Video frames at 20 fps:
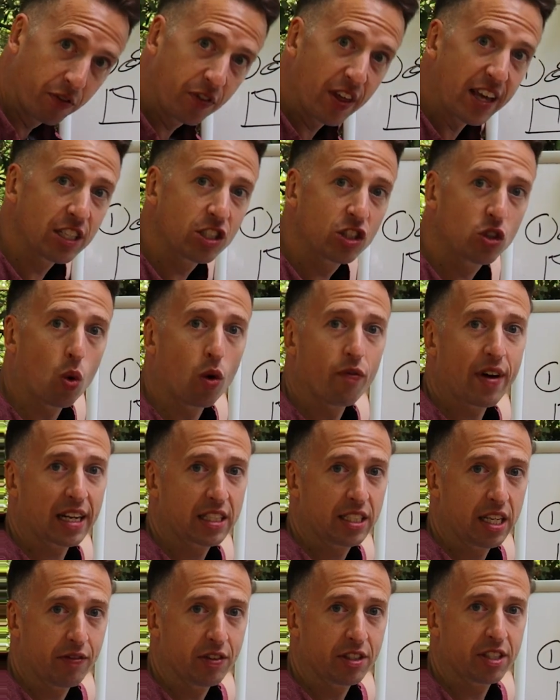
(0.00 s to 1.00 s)
this sort of
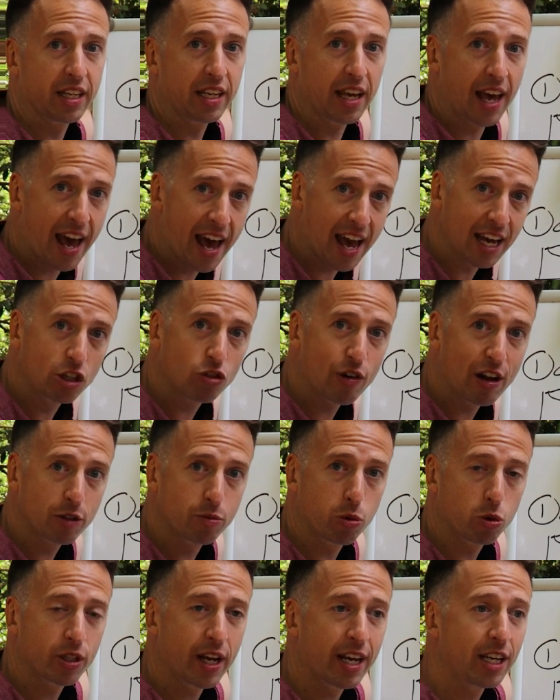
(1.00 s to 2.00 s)
activity, air
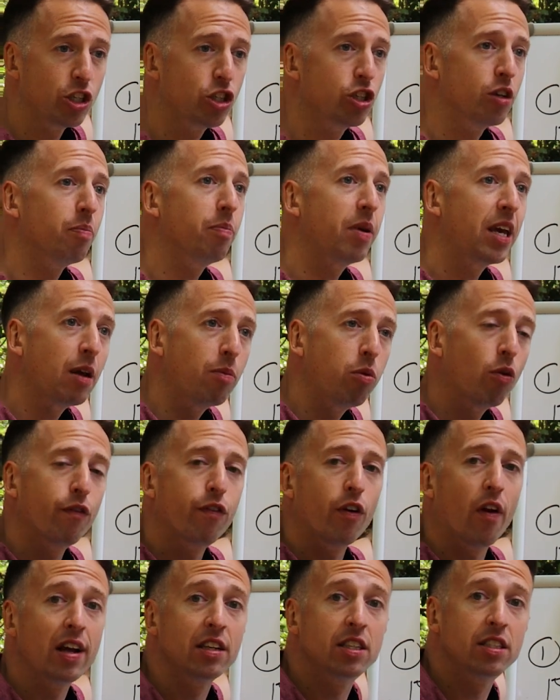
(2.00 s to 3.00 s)
transportation, people
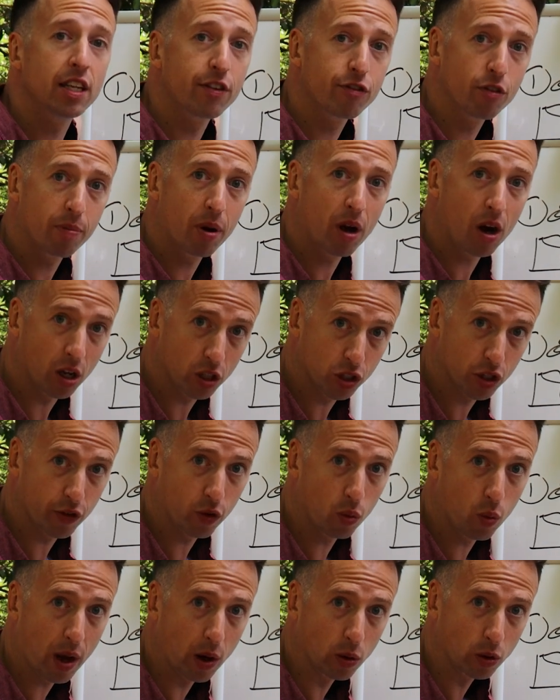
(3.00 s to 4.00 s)
flying to different parts
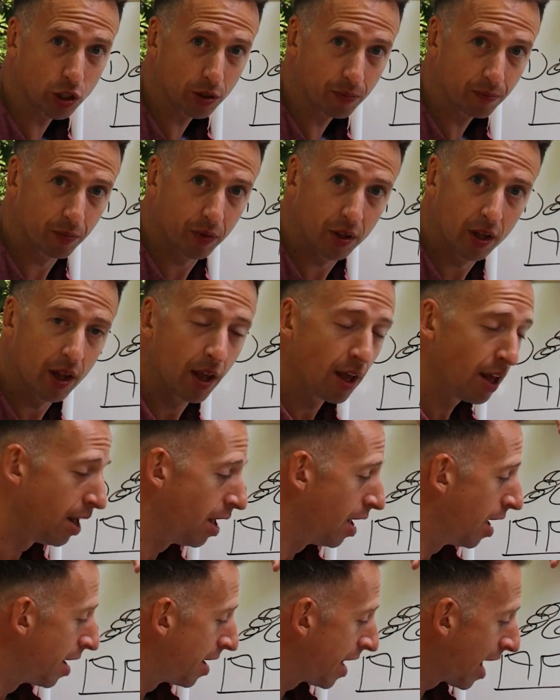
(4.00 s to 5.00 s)
of the world.
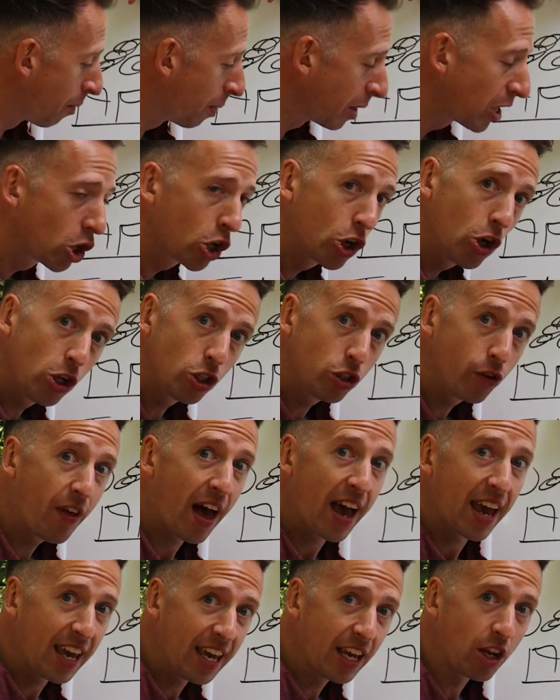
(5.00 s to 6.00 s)
Now, because of
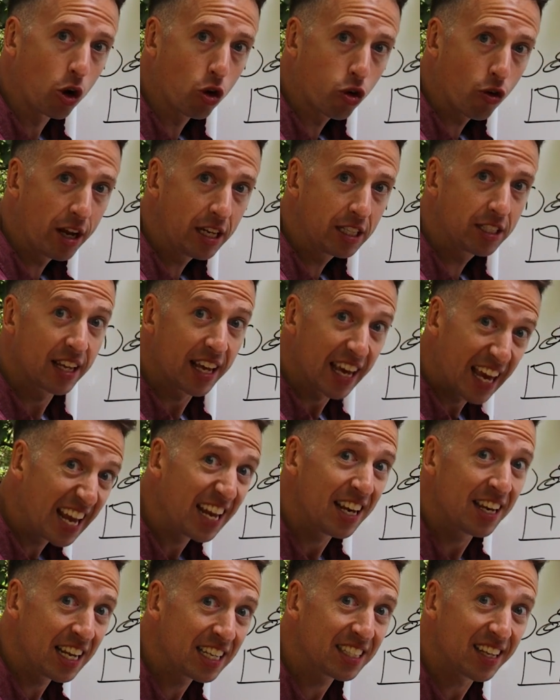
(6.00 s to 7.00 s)
that increase
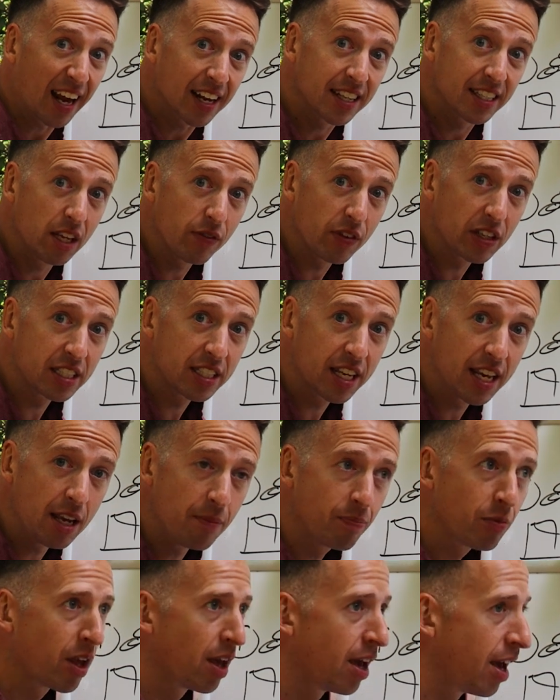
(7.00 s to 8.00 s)
in this
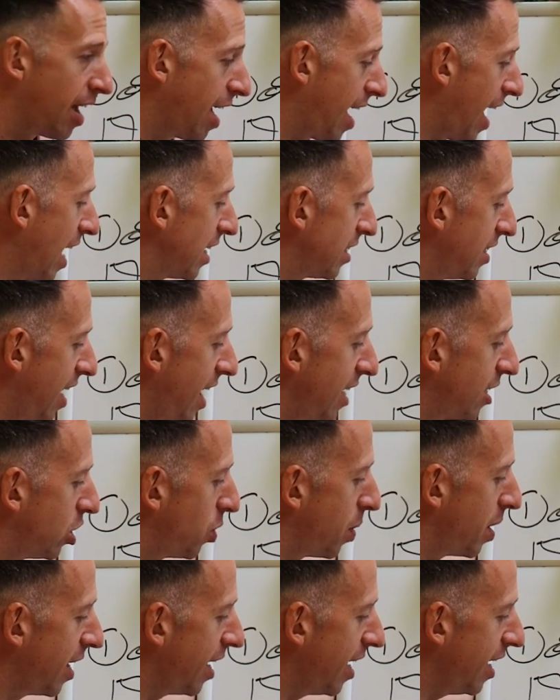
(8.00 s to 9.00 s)
activity, it has led
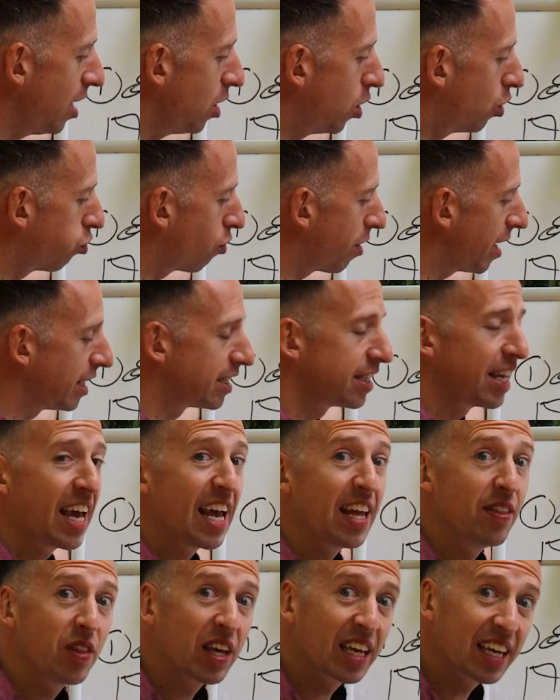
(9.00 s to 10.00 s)
to an increase
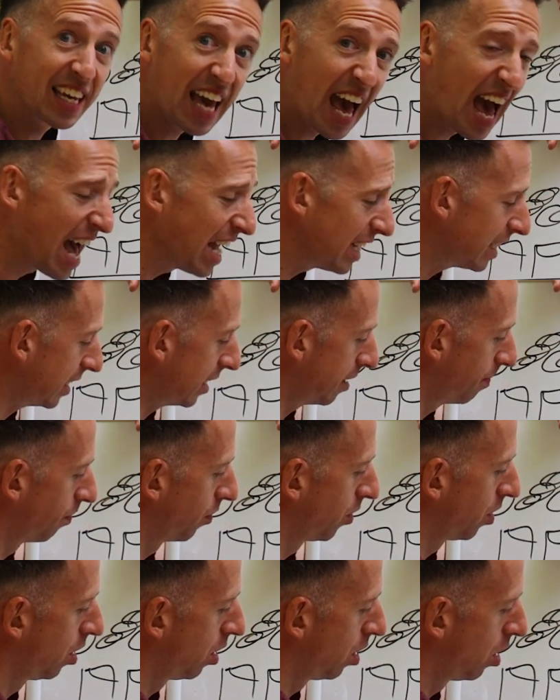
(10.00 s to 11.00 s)
in the gas,
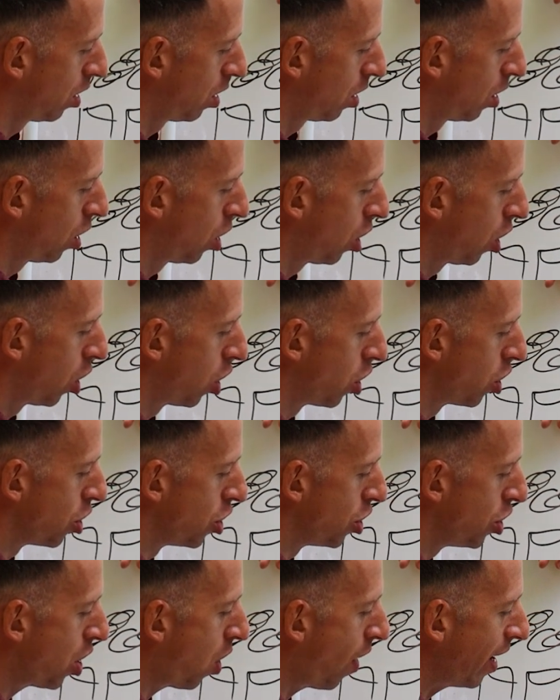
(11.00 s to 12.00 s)

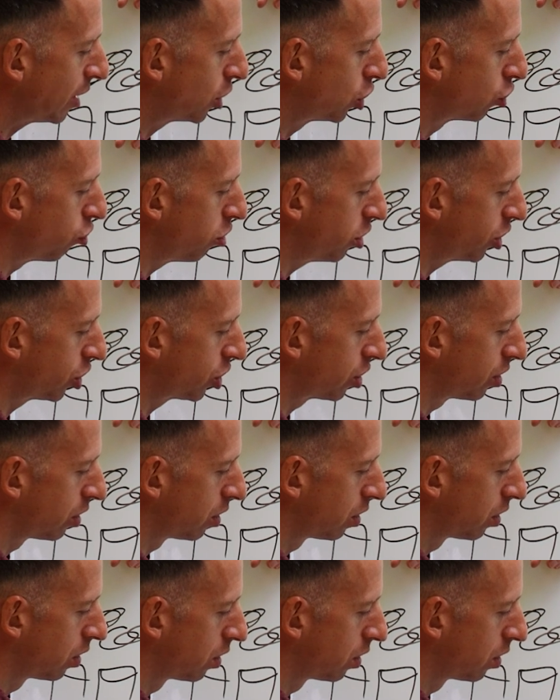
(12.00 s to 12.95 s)
nitrous